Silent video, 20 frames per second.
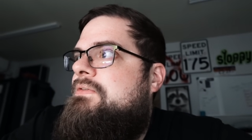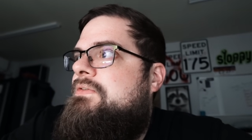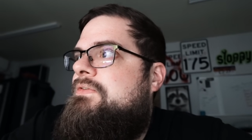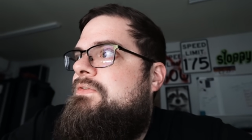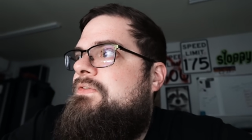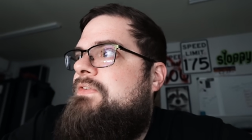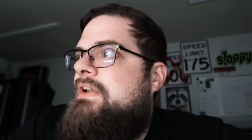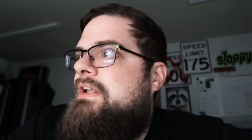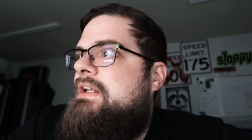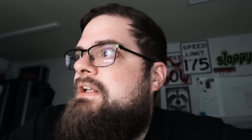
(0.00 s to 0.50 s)

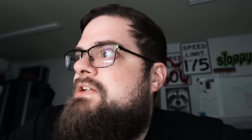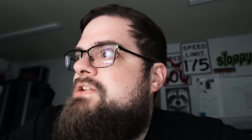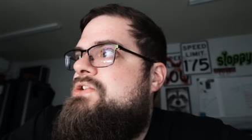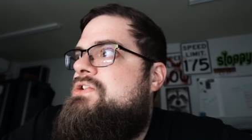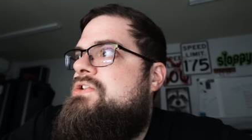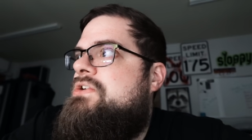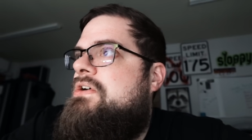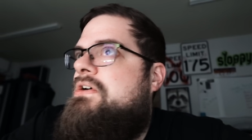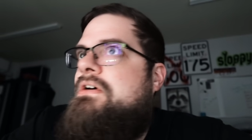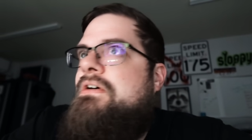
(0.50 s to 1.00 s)

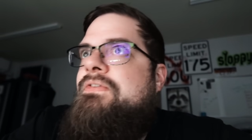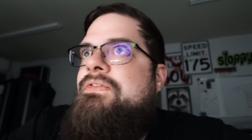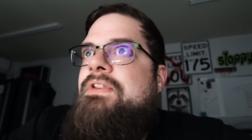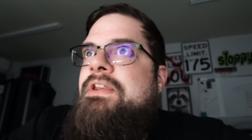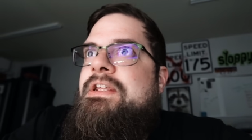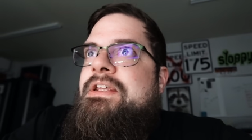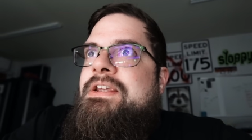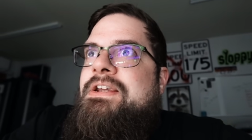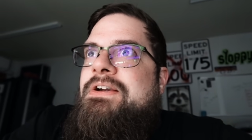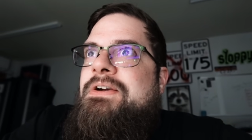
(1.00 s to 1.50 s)
finish off
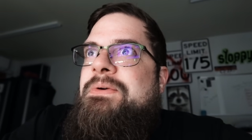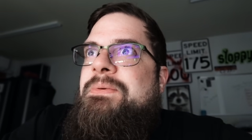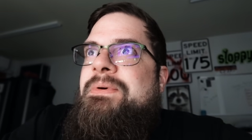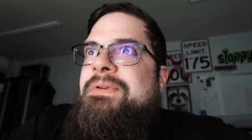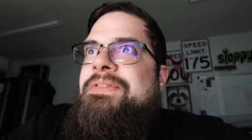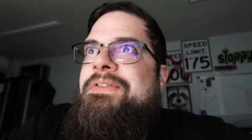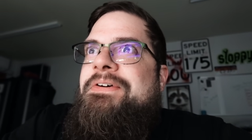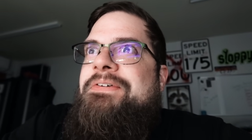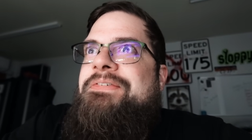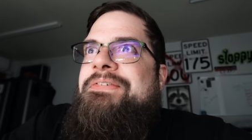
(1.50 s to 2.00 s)
the year
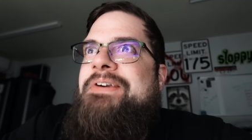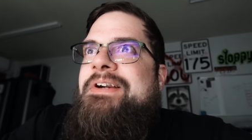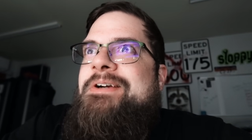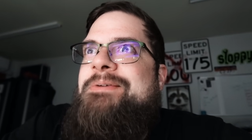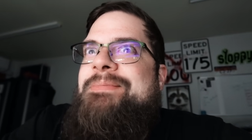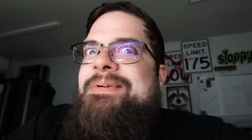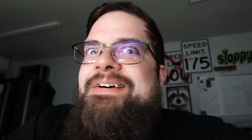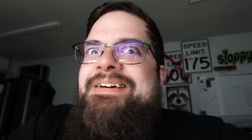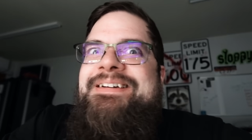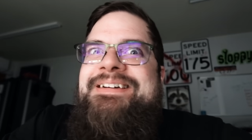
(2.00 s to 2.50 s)
with the
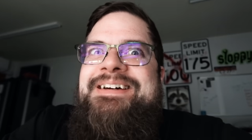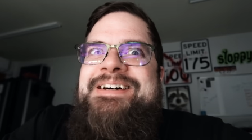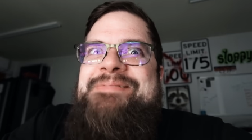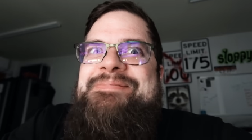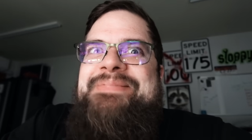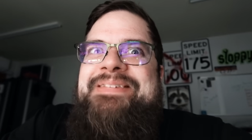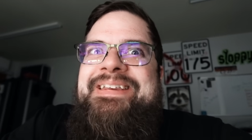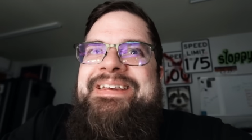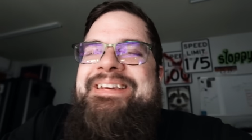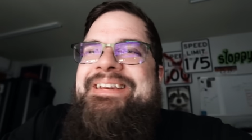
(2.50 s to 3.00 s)
Fairmont
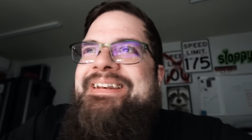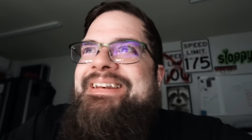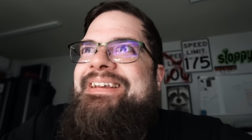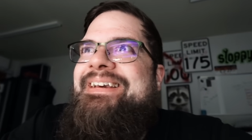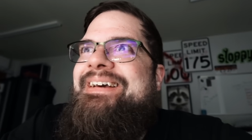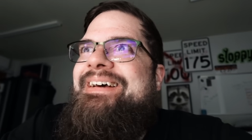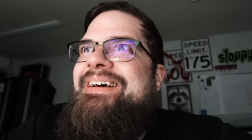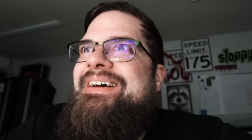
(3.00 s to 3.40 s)
update.